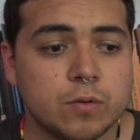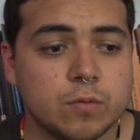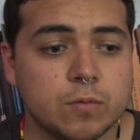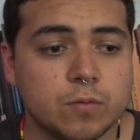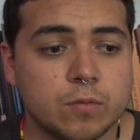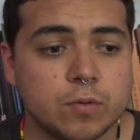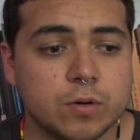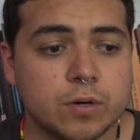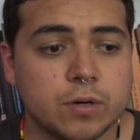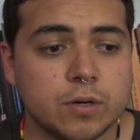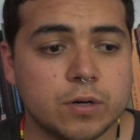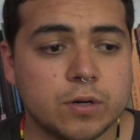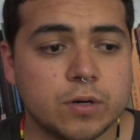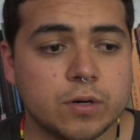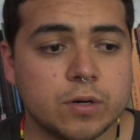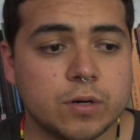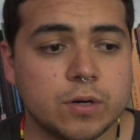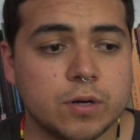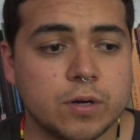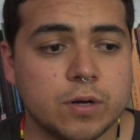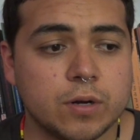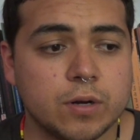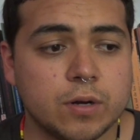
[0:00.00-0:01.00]

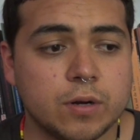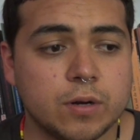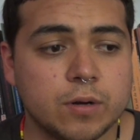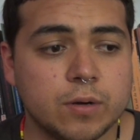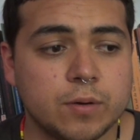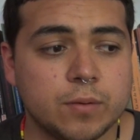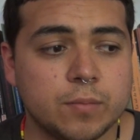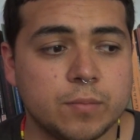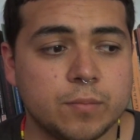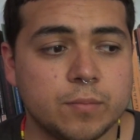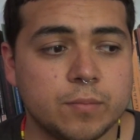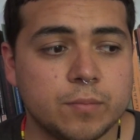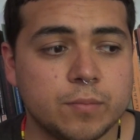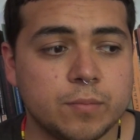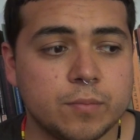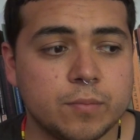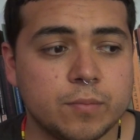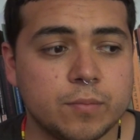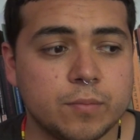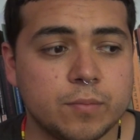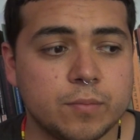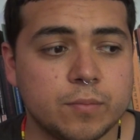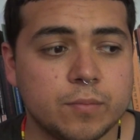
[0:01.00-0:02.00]
were um,
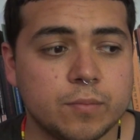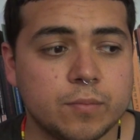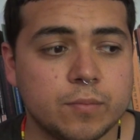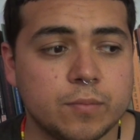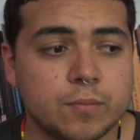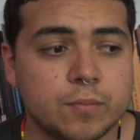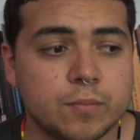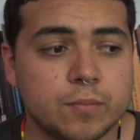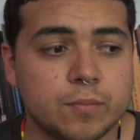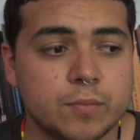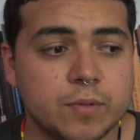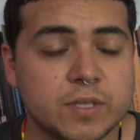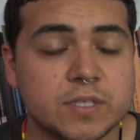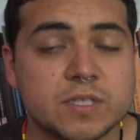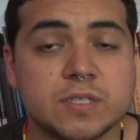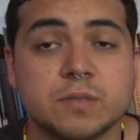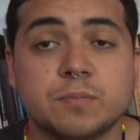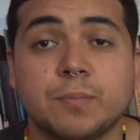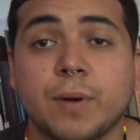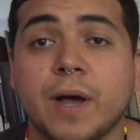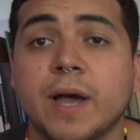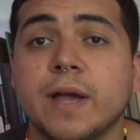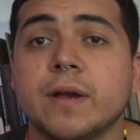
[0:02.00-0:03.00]

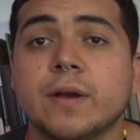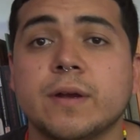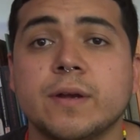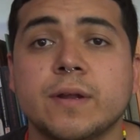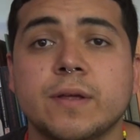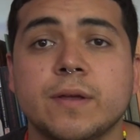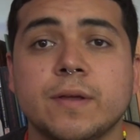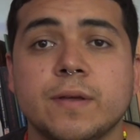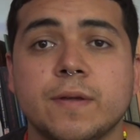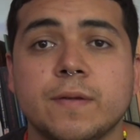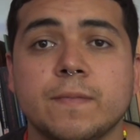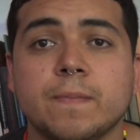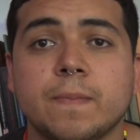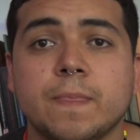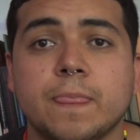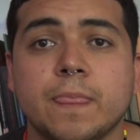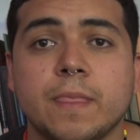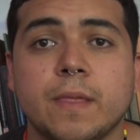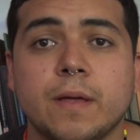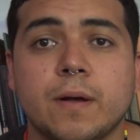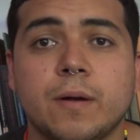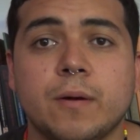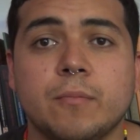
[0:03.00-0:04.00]
inspired
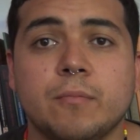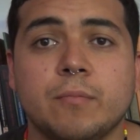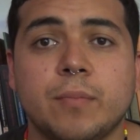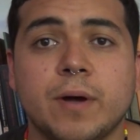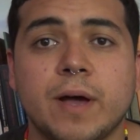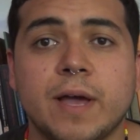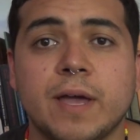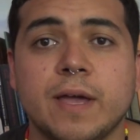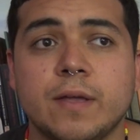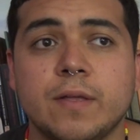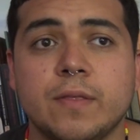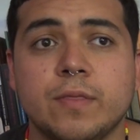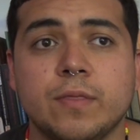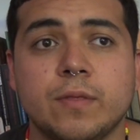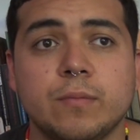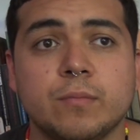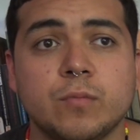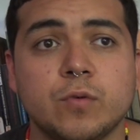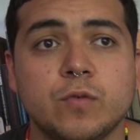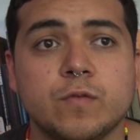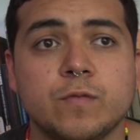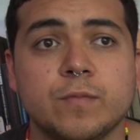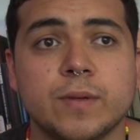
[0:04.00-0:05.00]
um, by the
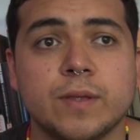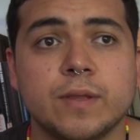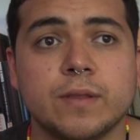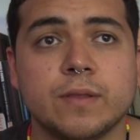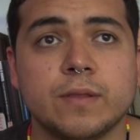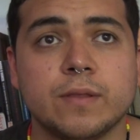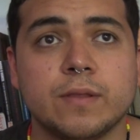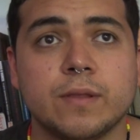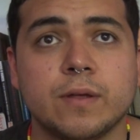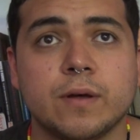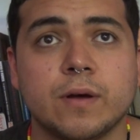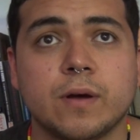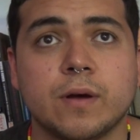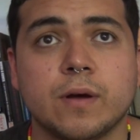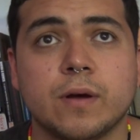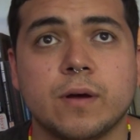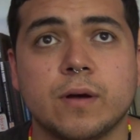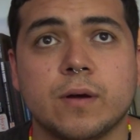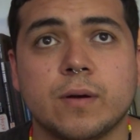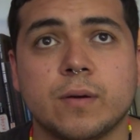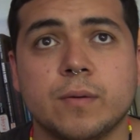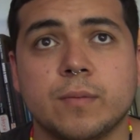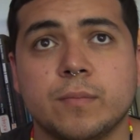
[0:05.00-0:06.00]
movement.
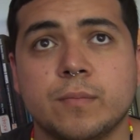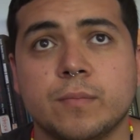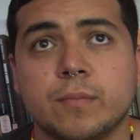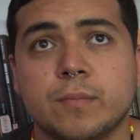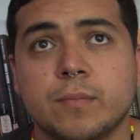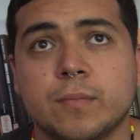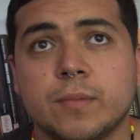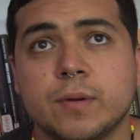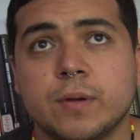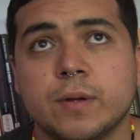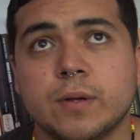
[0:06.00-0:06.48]
Um,